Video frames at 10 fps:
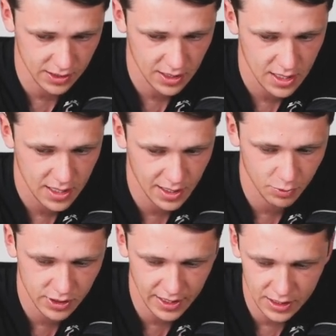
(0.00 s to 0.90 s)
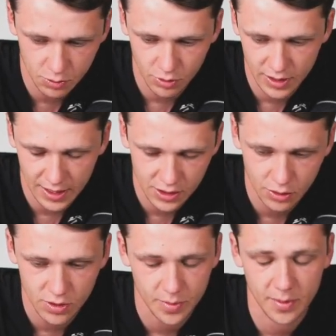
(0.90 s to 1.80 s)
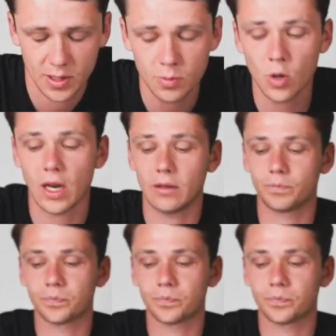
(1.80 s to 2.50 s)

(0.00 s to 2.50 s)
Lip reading: And then once they get towards the end zones, it'll be a bit smaller.